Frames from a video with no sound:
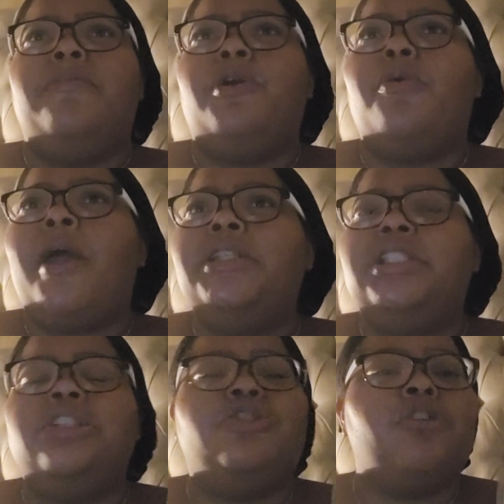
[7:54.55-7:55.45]

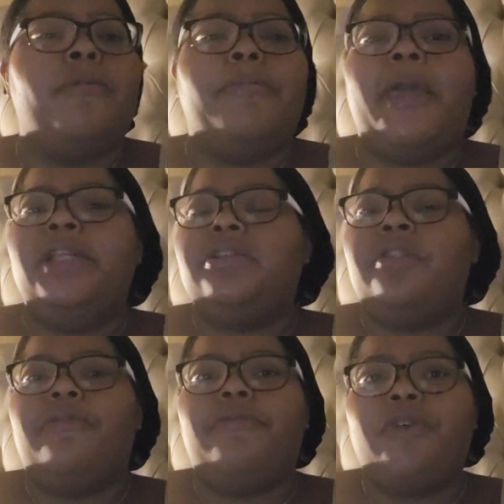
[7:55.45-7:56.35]
crisis and trauma based on
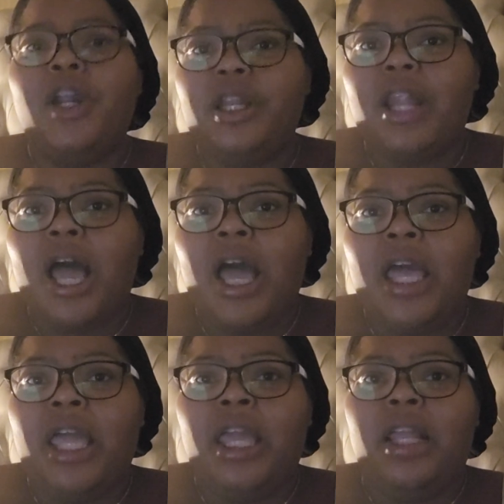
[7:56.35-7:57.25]
the front
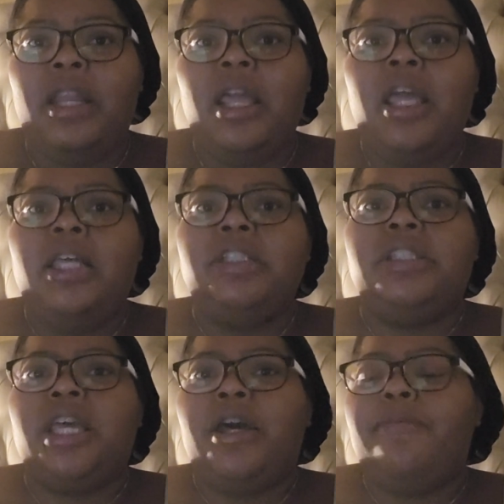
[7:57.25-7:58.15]
line
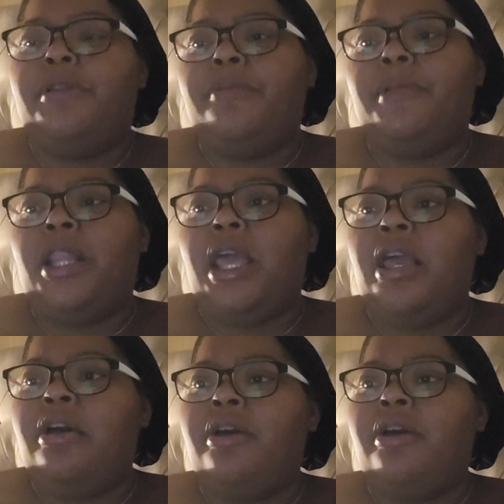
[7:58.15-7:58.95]
to help them in that.